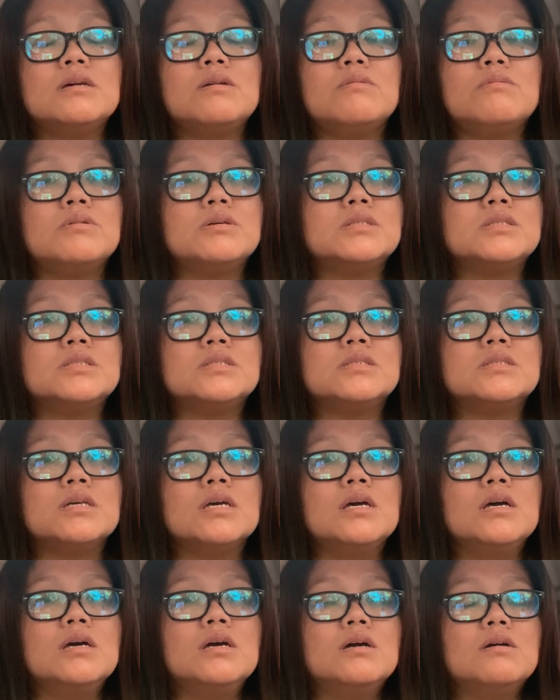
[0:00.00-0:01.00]
It was
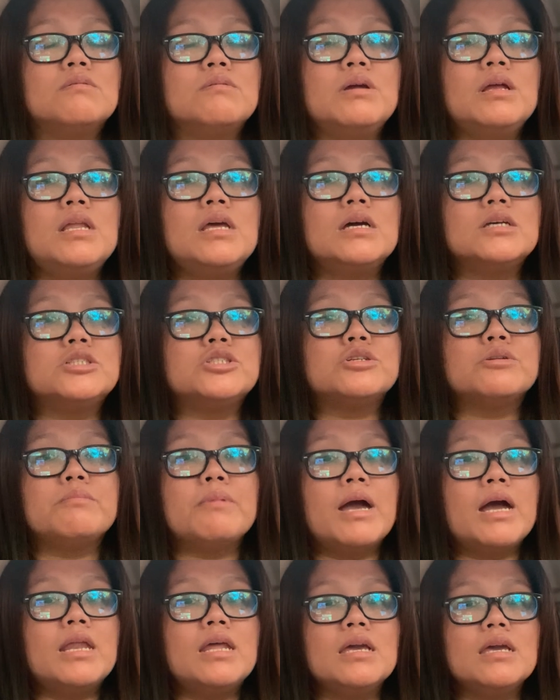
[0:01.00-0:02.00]
really a
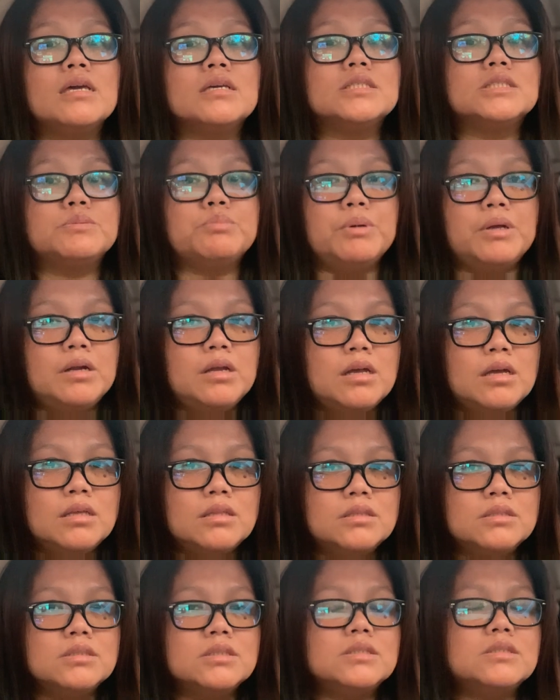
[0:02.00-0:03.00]
traumatic
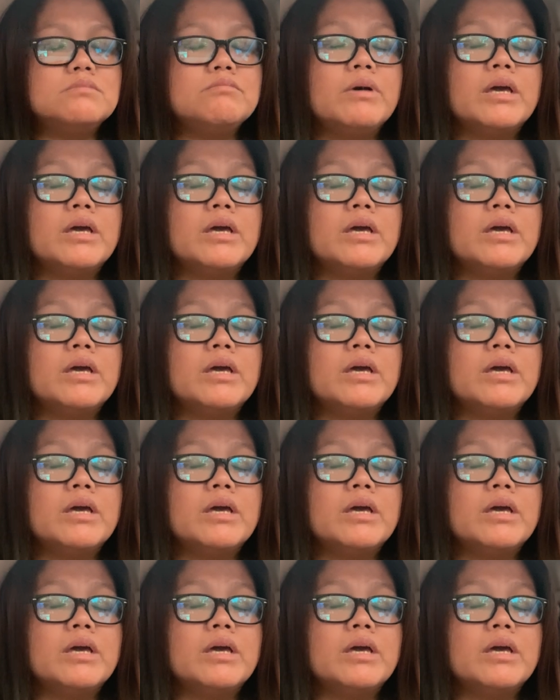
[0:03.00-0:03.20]
experience.